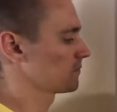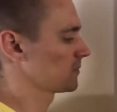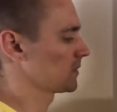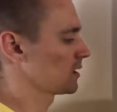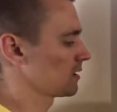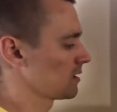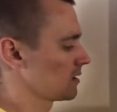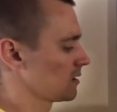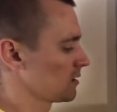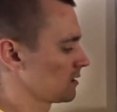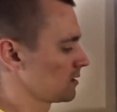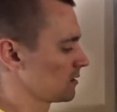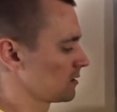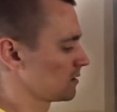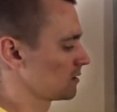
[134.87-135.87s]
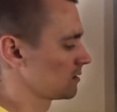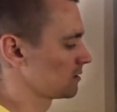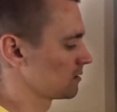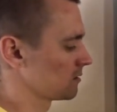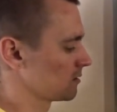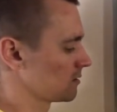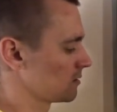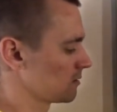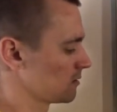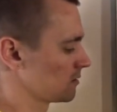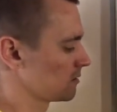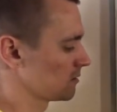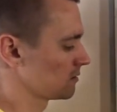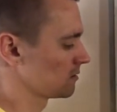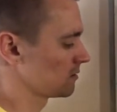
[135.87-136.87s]

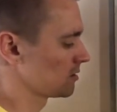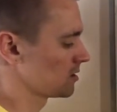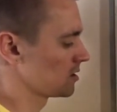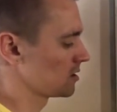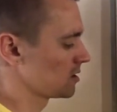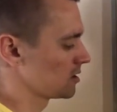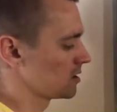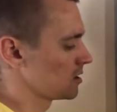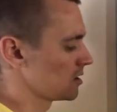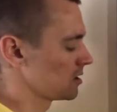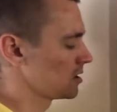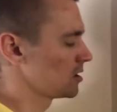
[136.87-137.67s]
Nobody speaks.